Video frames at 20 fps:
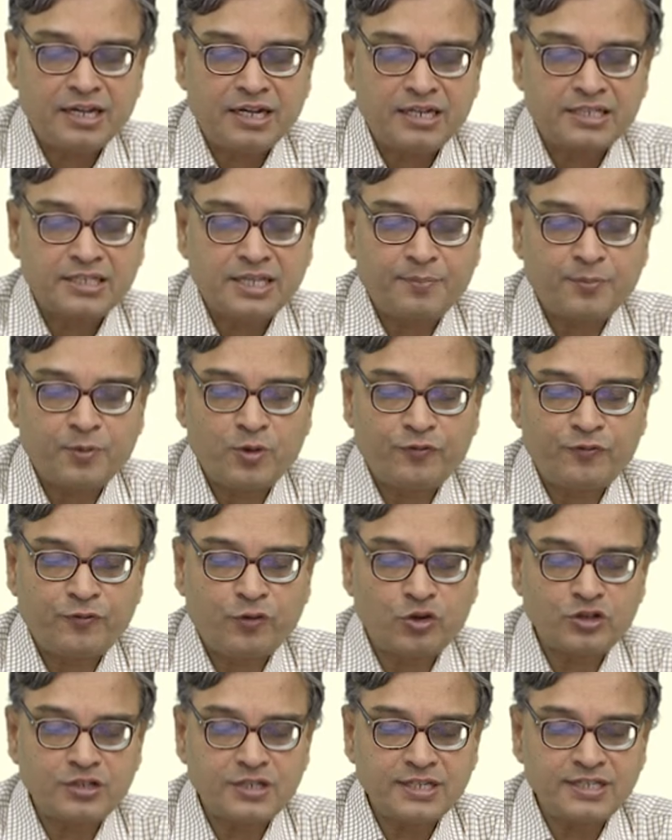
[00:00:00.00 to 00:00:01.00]
support
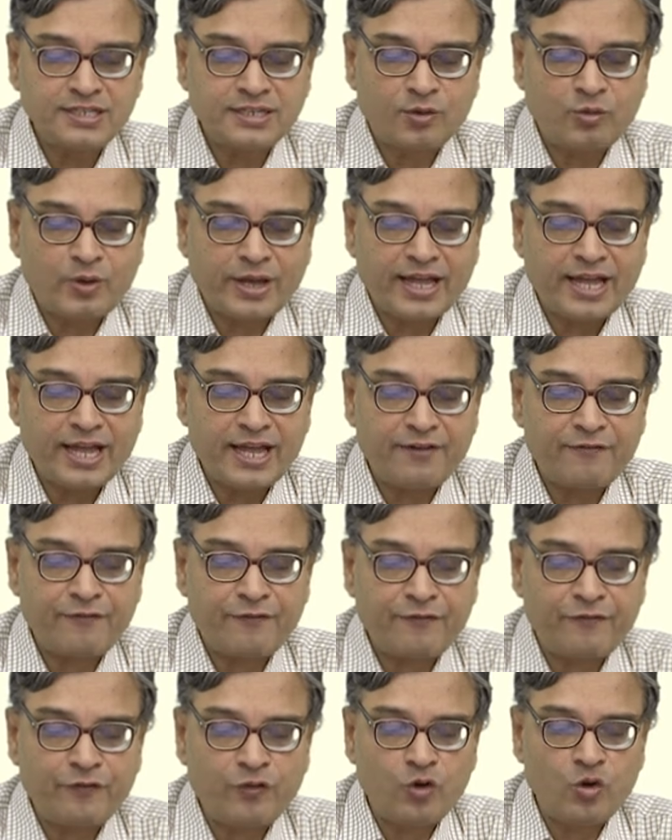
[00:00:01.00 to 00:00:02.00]
forces. Now, I have
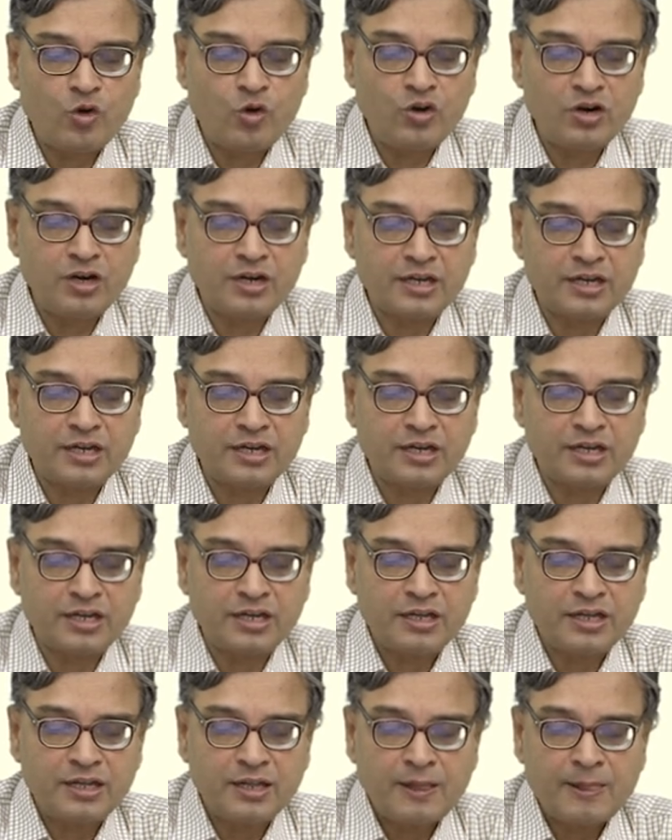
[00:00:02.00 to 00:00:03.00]
four uh,
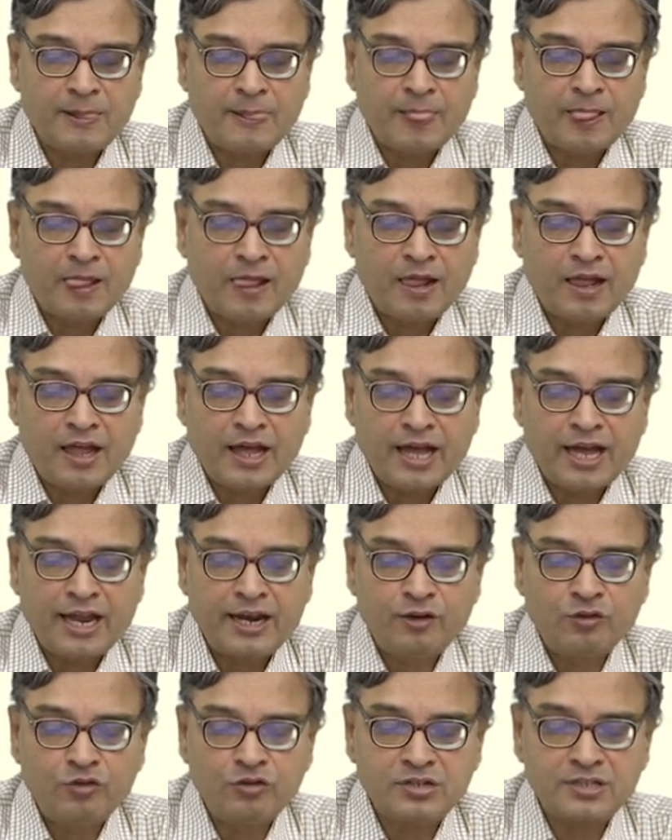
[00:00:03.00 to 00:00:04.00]

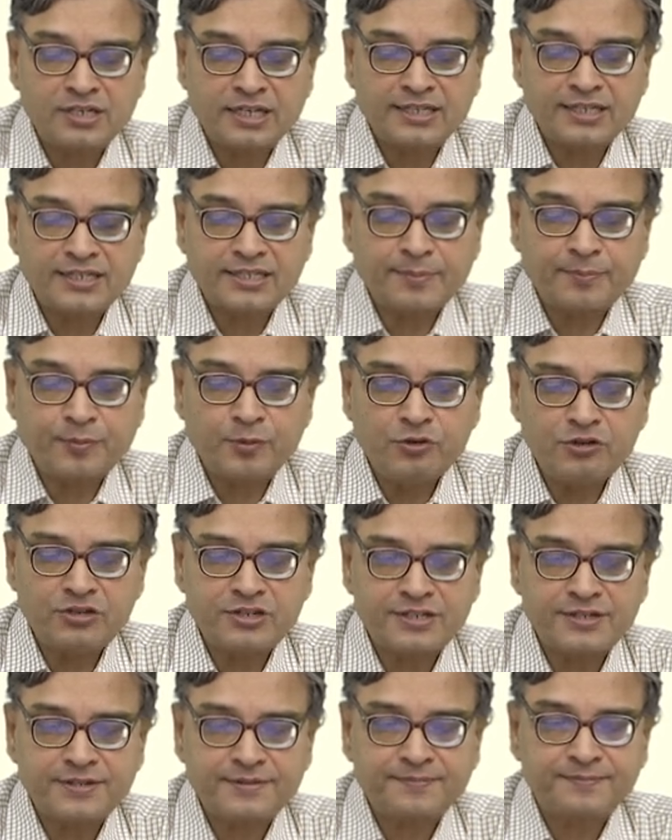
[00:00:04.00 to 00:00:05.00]
unknowns at the
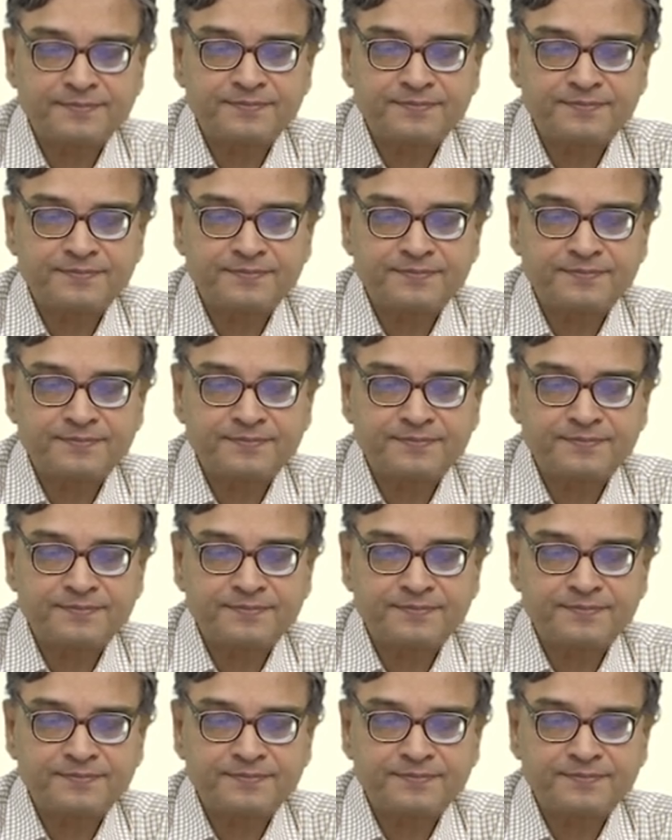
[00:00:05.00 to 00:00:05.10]
supports.